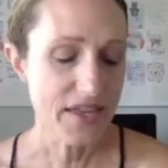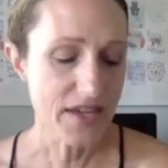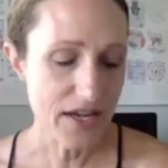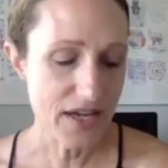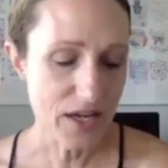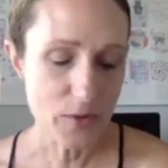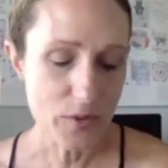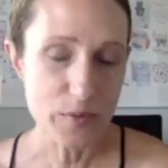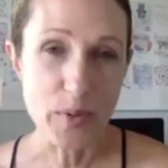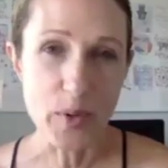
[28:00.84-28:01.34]
I
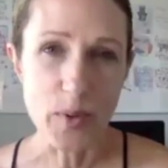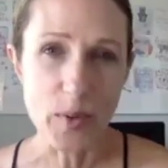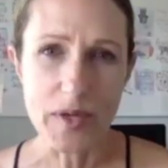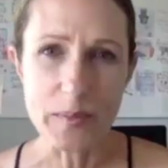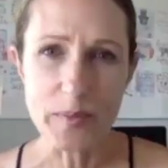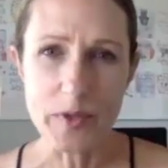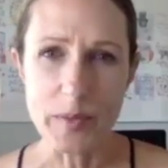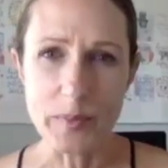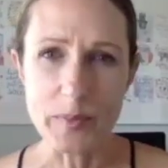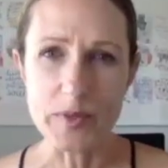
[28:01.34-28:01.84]
would
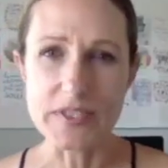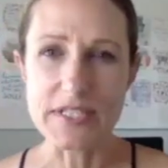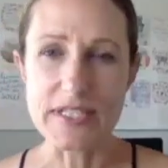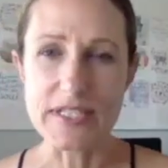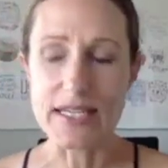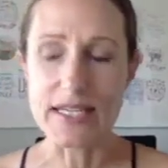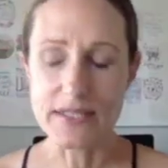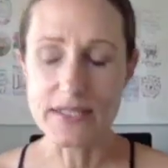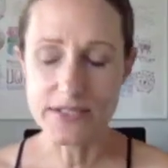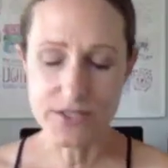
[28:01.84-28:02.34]
point people to
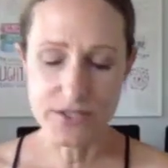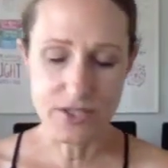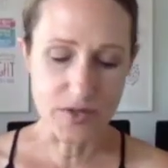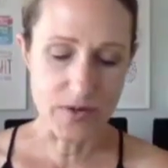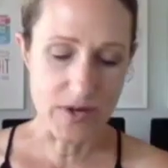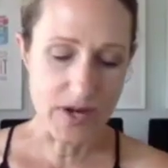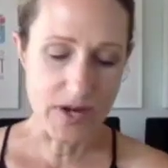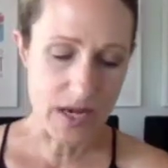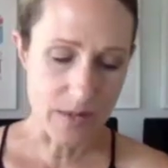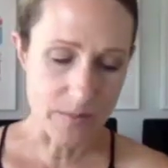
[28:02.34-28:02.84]

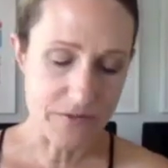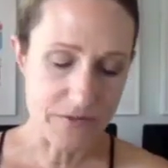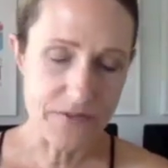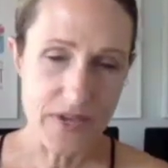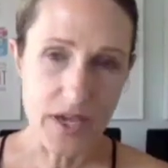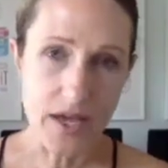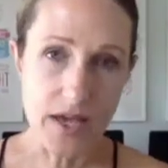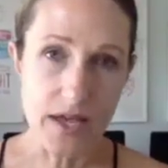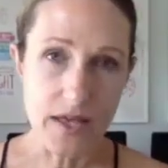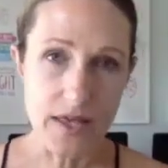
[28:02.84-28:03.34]
Instagram.
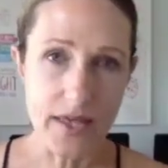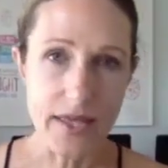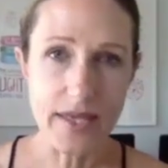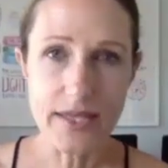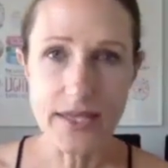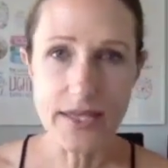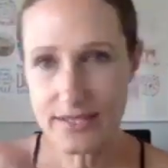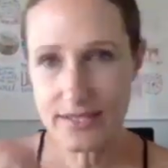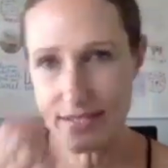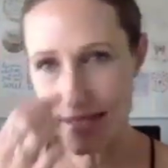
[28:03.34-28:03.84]

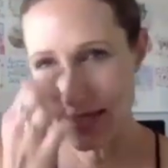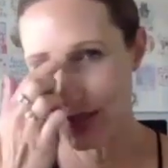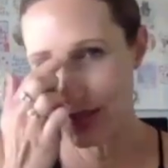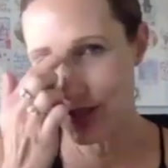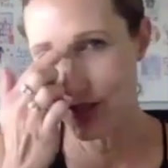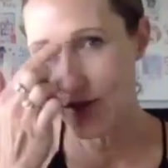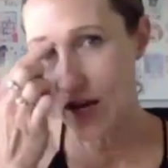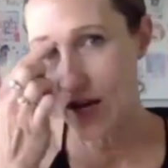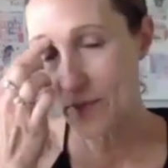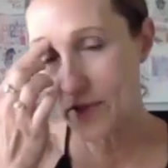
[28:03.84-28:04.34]
It's
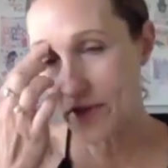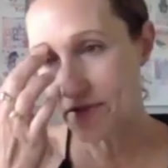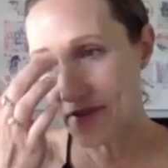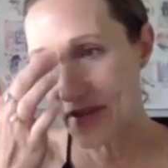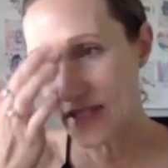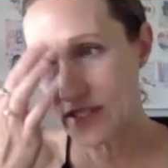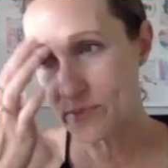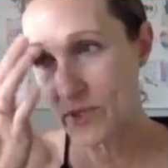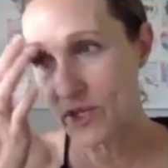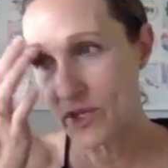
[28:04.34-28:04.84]
Instagram and
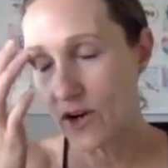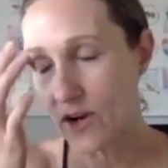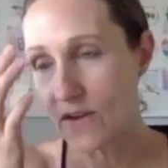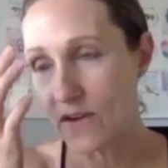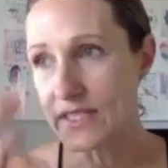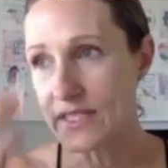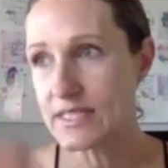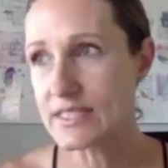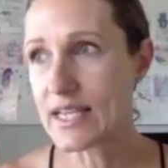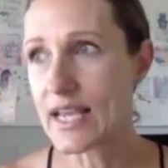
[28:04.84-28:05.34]
Facebook are
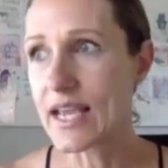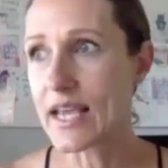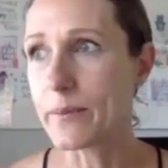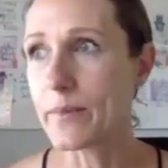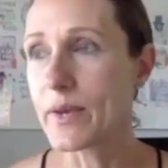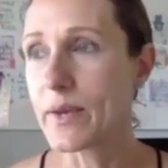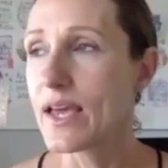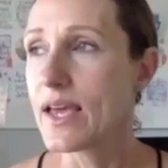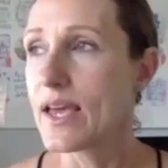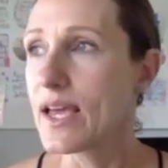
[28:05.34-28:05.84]
the same.
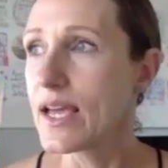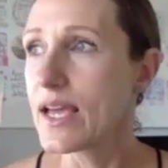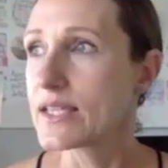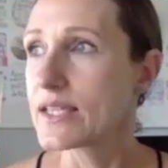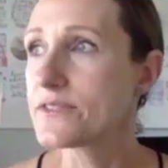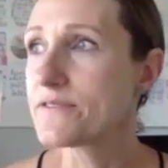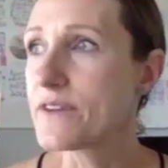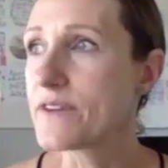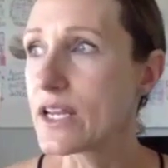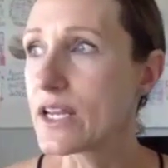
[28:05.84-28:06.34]

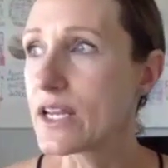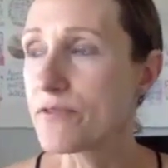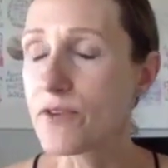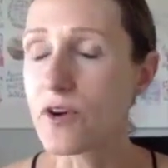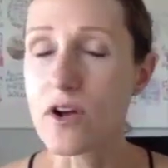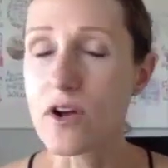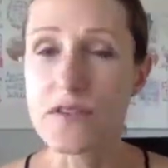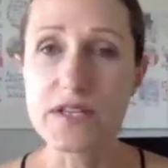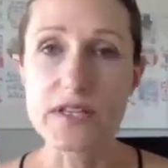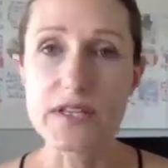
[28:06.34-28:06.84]
It's funny, for
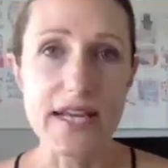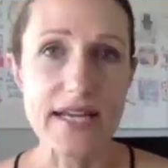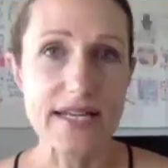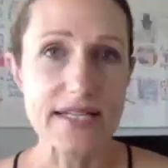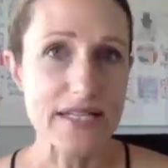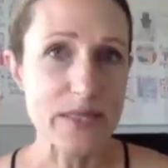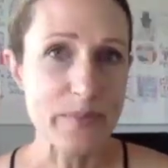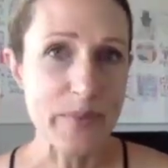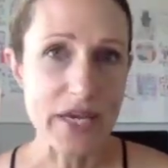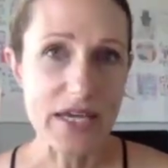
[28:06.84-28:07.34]
all the
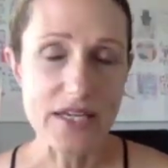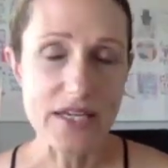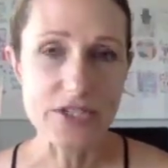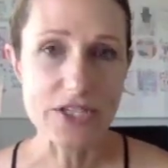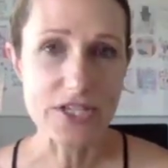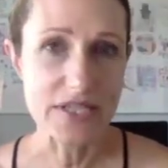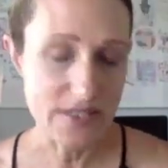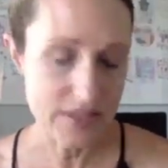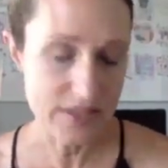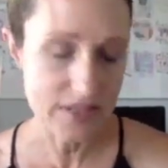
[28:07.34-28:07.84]
landing
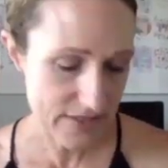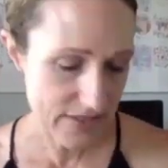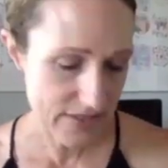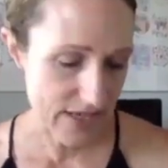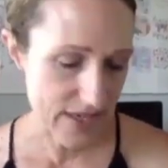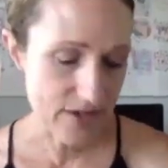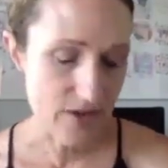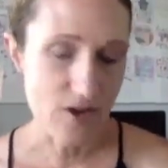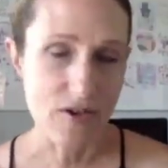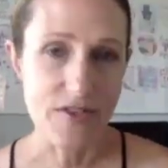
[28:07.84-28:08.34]
pages
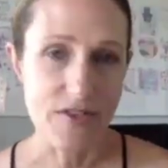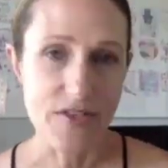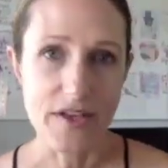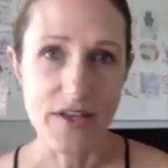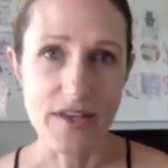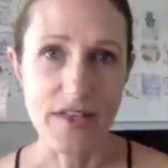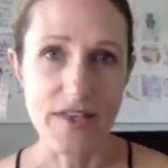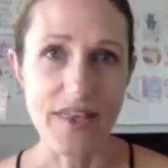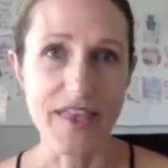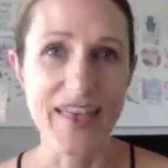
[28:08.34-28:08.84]
and all
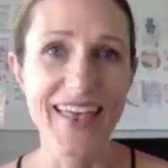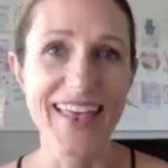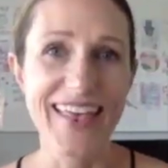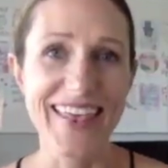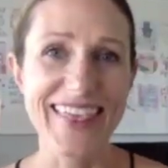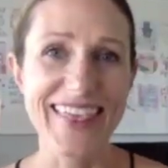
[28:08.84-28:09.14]
the